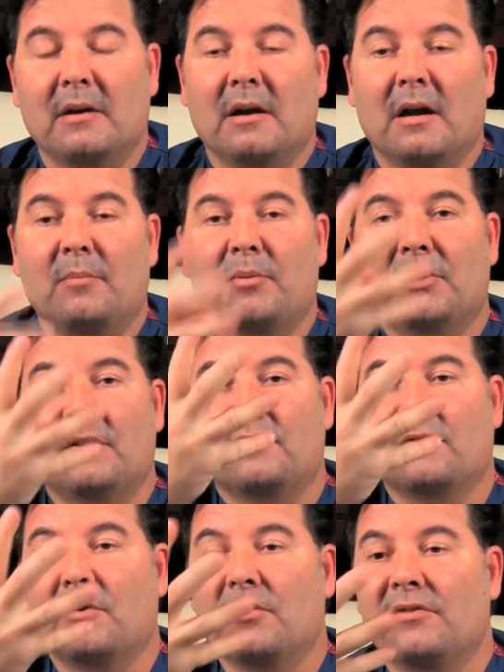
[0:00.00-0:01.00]
I'll put in
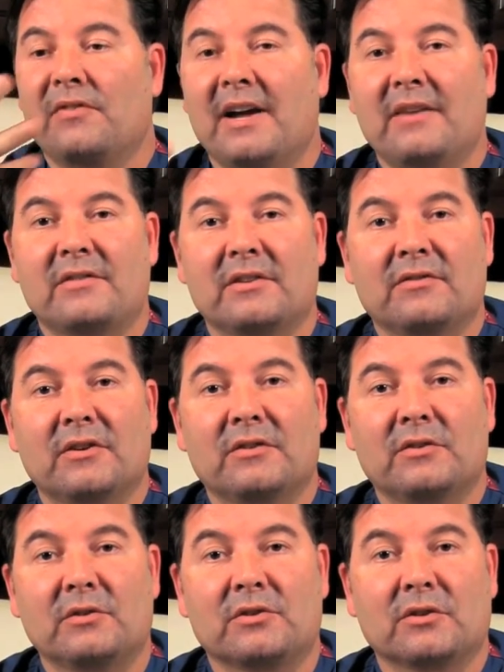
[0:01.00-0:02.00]
4 or 5 different
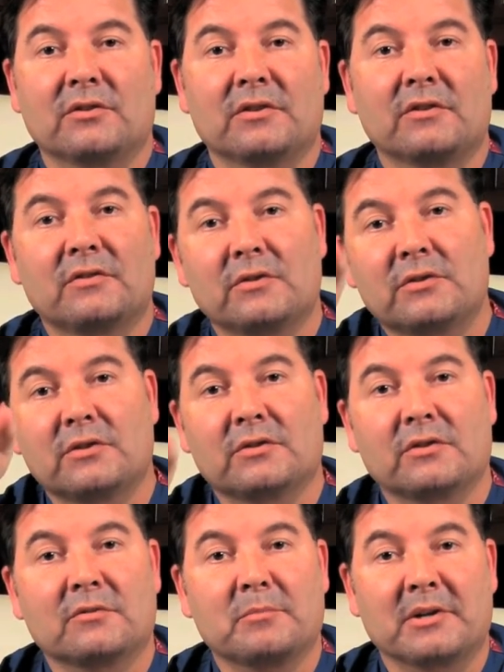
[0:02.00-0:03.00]
sutures. These sutures
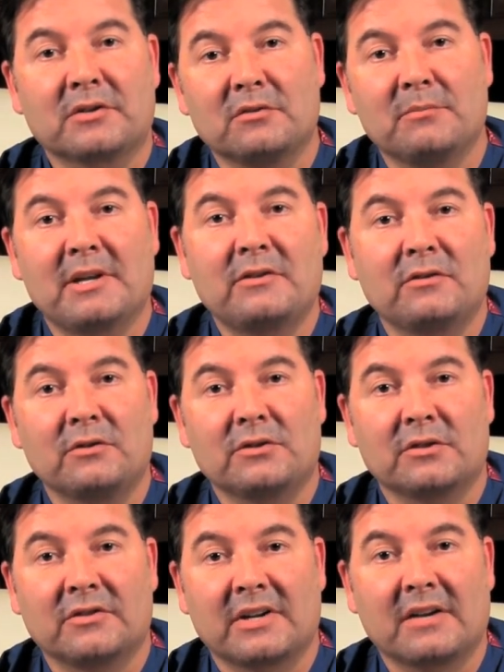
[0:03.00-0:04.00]
are special made
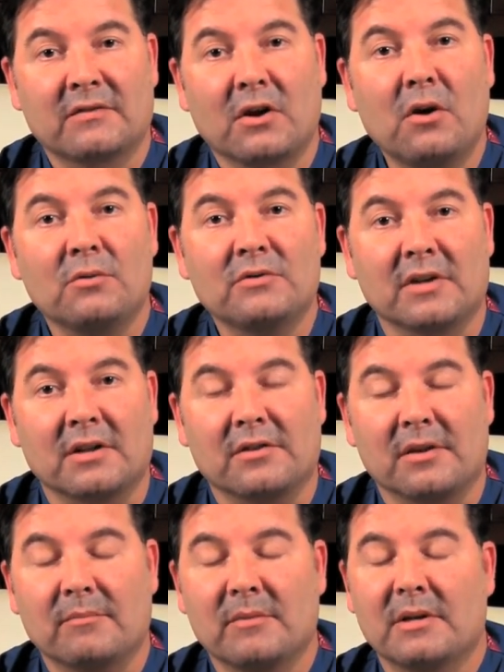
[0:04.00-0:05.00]
sutures that have cones on
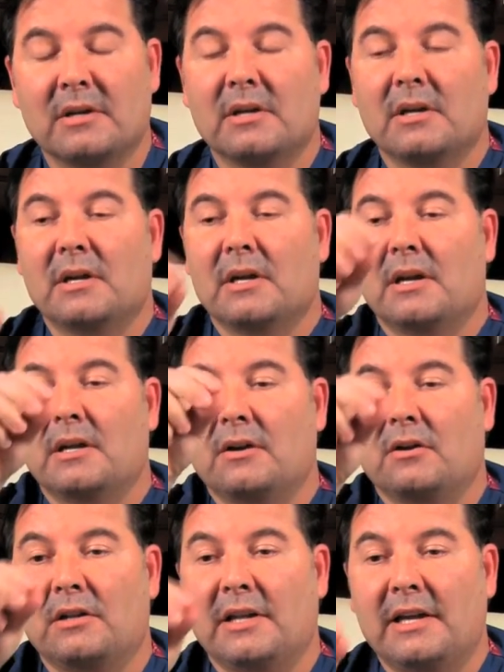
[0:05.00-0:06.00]
them. And
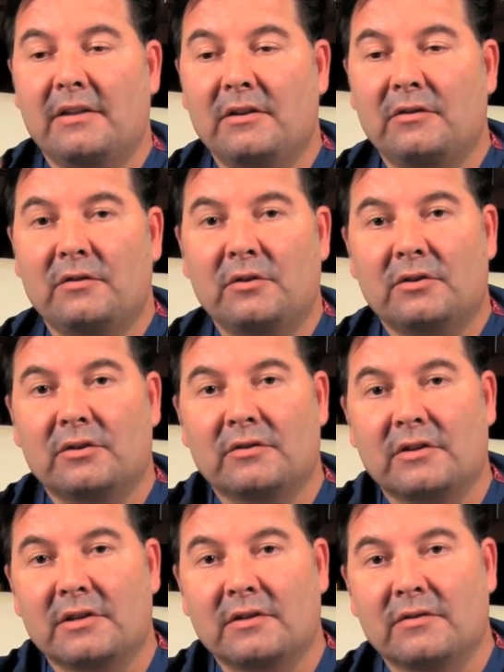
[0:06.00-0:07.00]
I'll lay these sutures
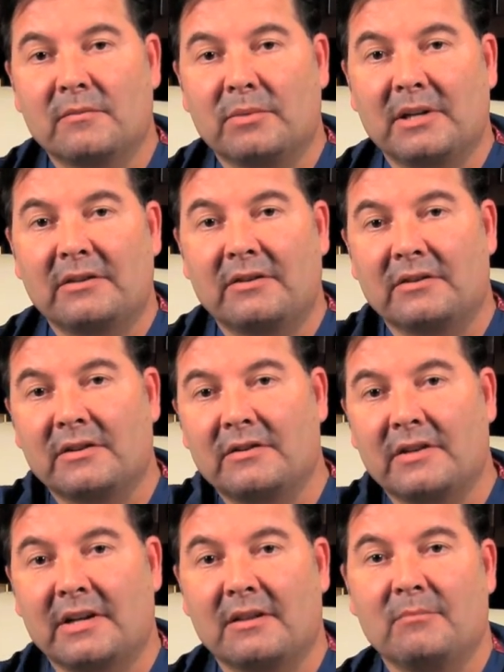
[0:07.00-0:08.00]
in different places
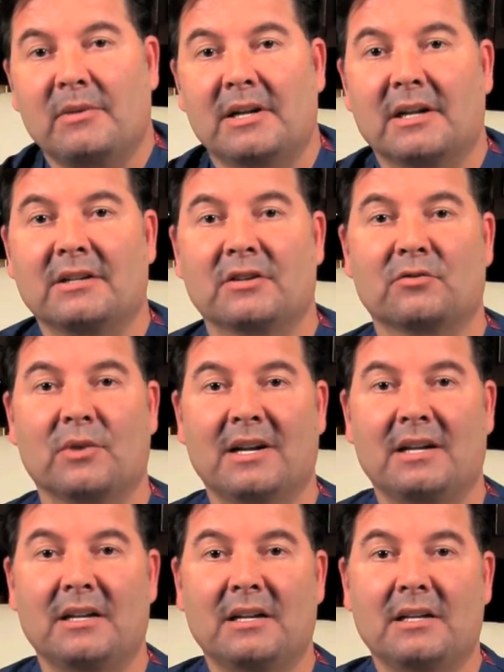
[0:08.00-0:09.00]
inside of the buttock to try
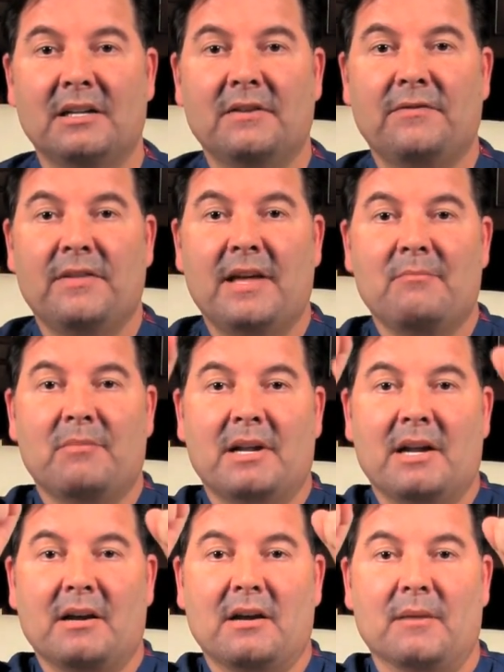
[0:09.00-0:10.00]
to lift that
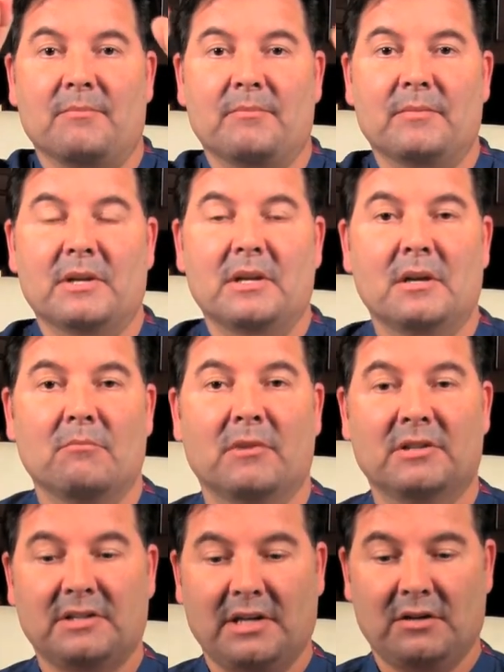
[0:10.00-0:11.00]
buttock up,
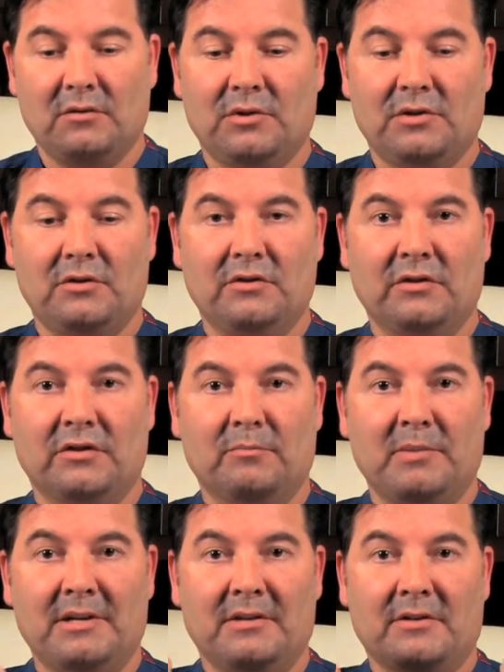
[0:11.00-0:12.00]
much like use
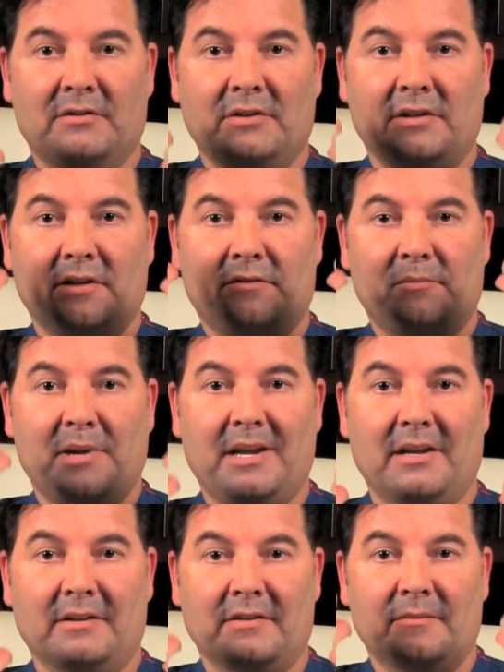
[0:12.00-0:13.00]
suspenders to lift
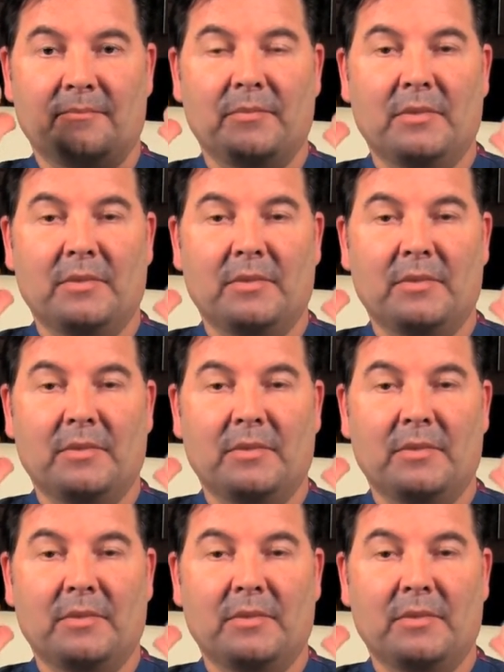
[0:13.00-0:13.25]
pants.